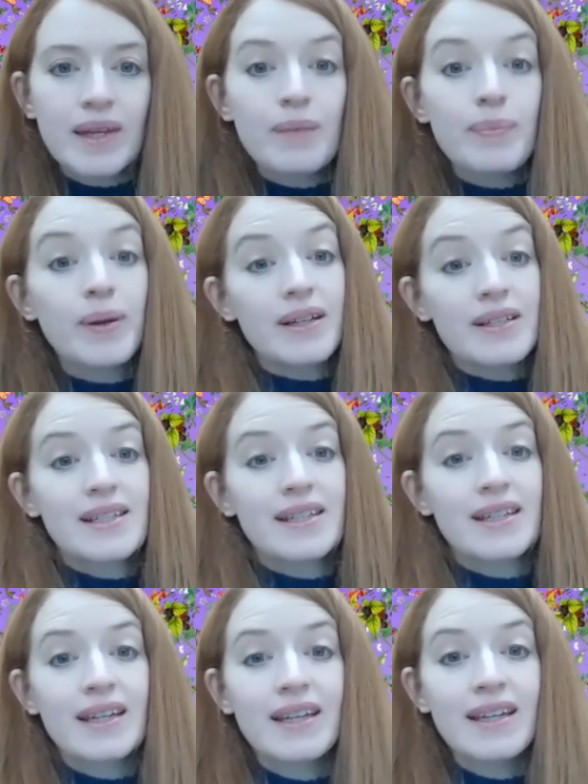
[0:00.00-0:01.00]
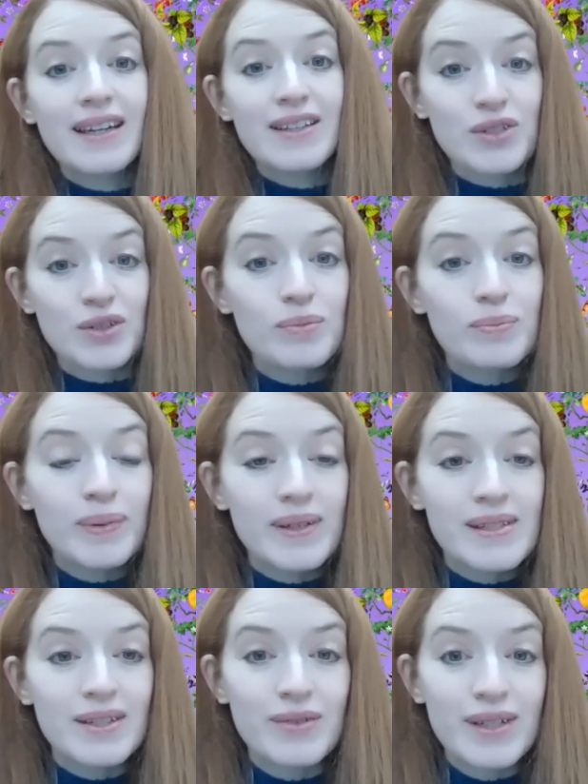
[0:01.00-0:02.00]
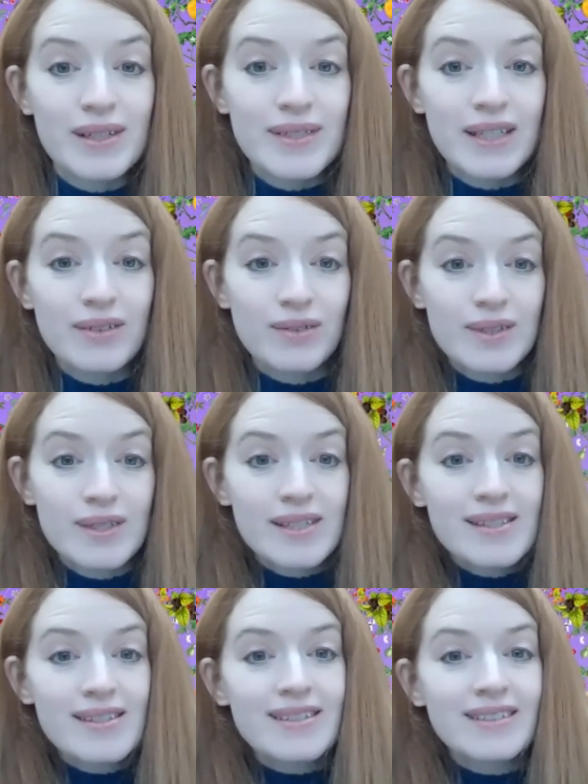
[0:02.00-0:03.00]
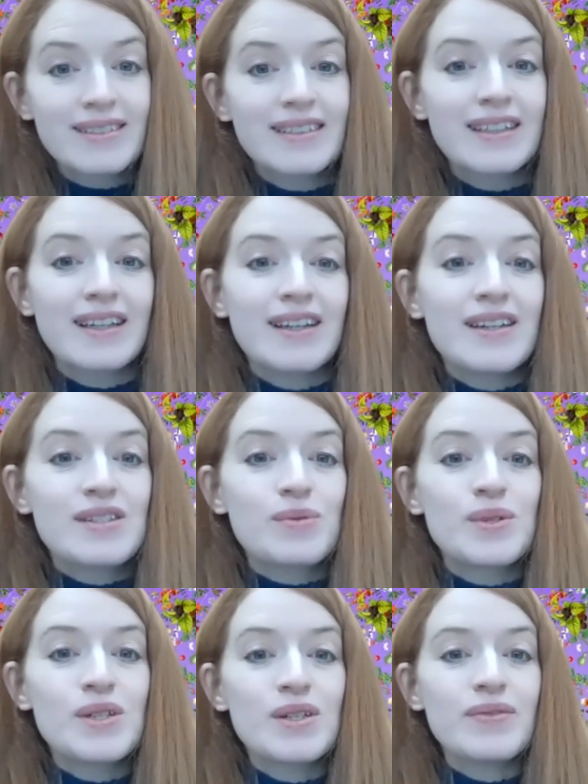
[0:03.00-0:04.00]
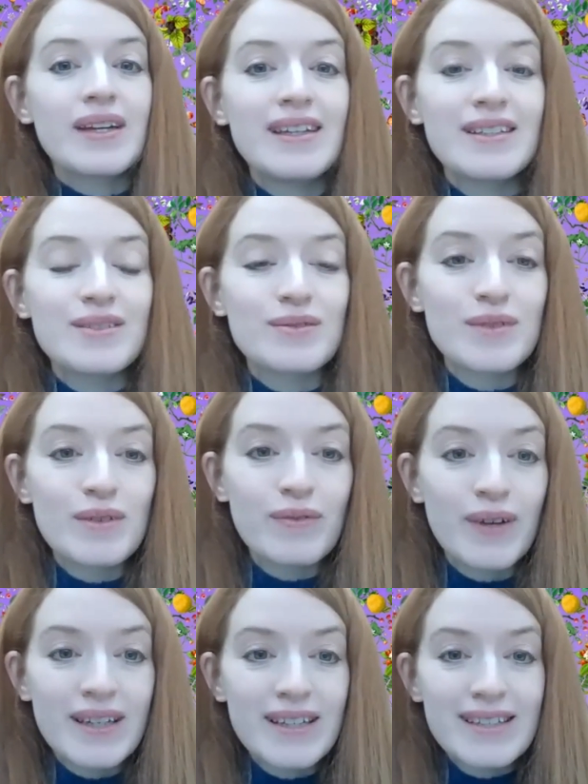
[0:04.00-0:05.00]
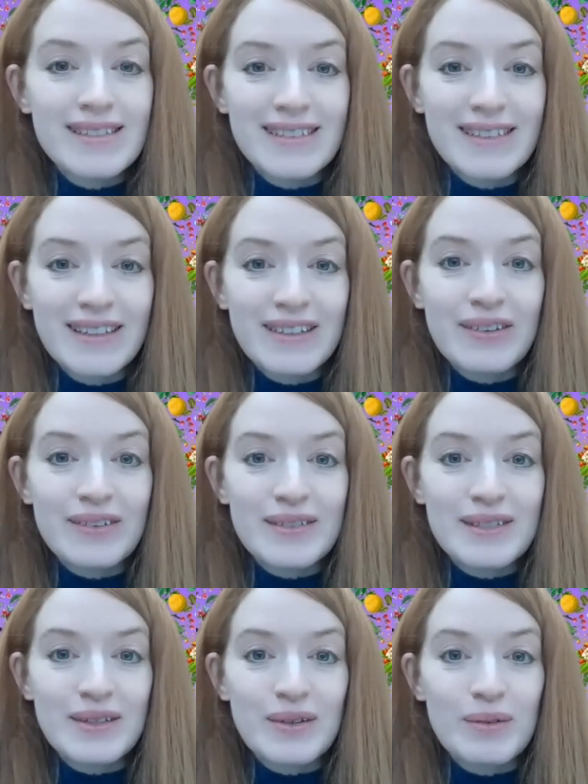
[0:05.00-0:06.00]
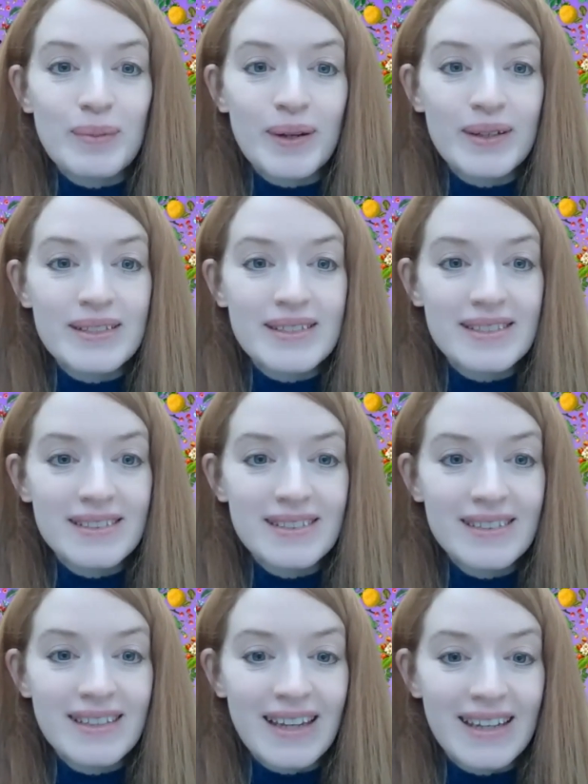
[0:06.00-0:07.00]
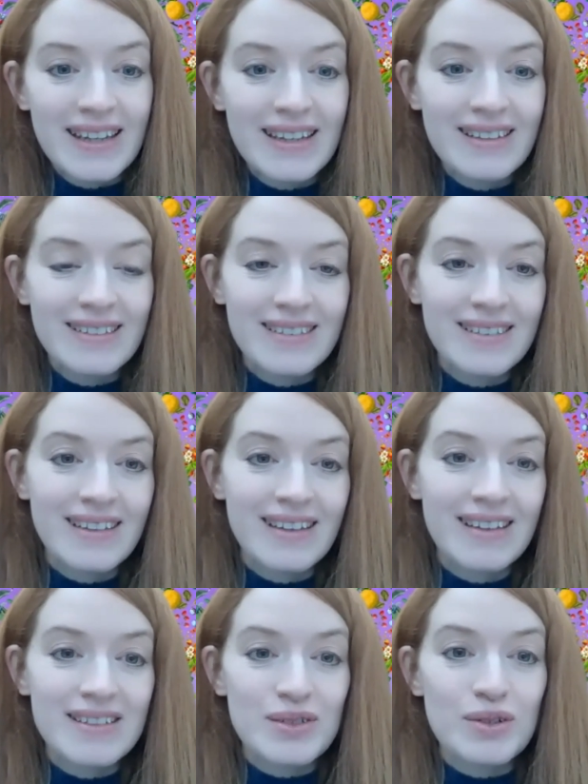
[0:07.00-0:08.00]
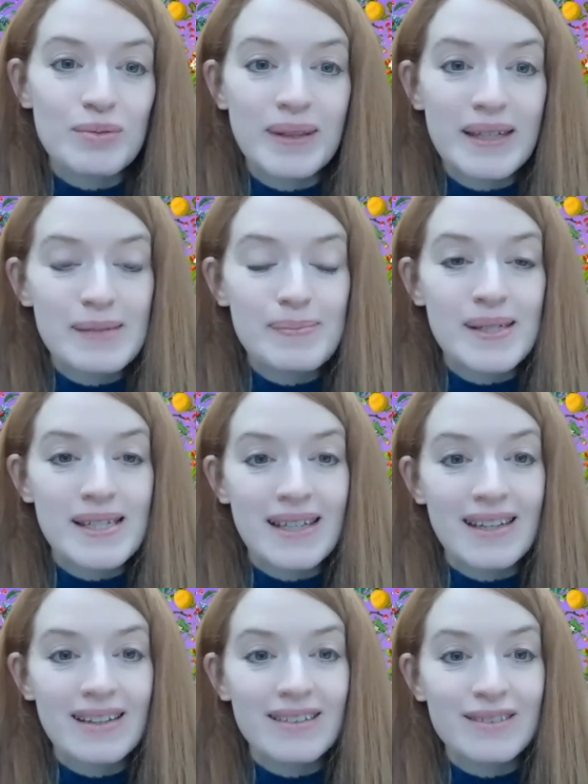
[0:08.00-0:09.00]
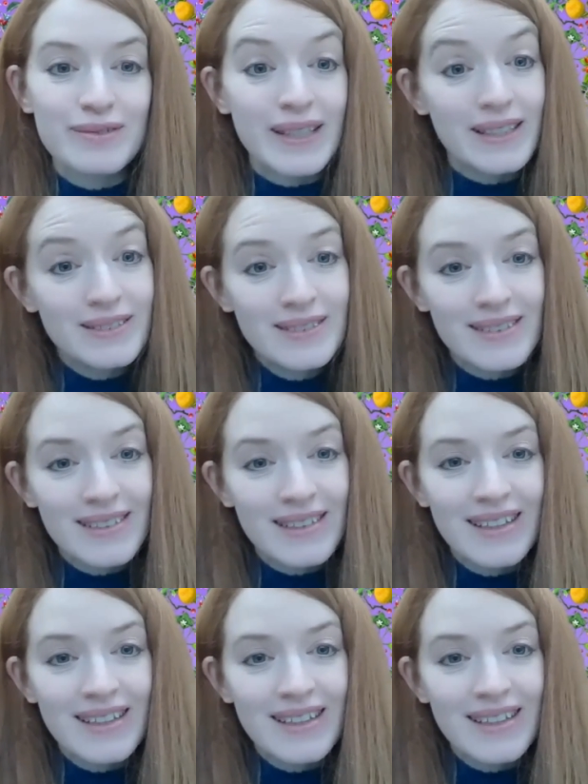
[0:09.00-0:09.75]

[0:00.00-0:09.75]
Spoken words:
about actually getting a job as a creative technologist. So would you have any sort of advice on how to go about getting a job in this particular field?